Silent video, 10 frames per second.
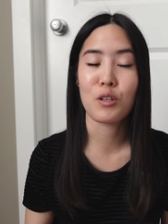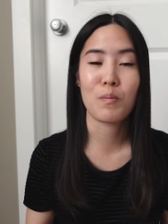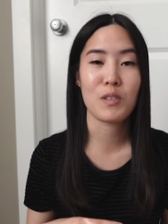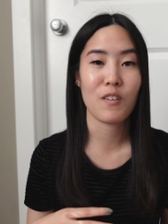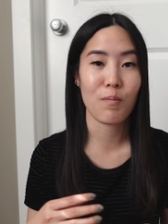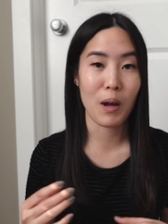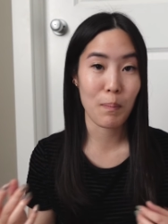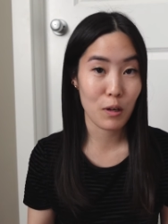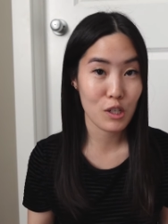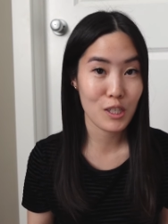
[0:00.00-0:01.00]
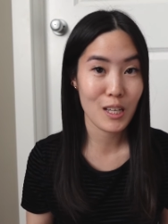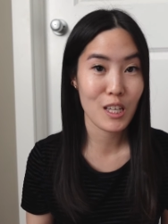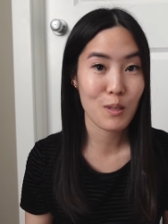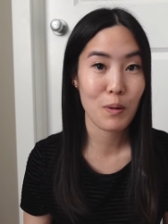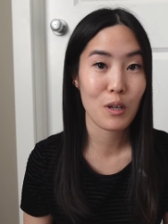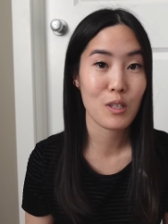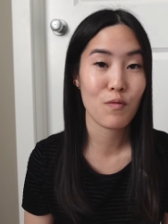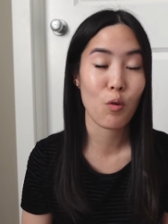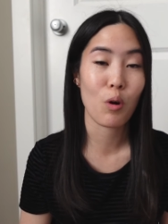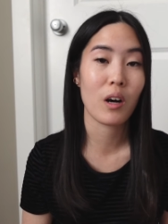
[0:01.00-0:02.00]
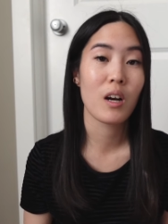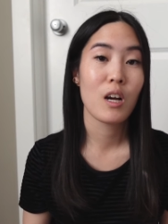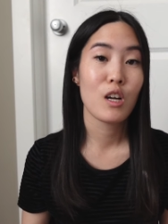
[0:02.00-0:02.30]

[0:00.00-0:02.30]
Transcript: terms of my purchasing experience for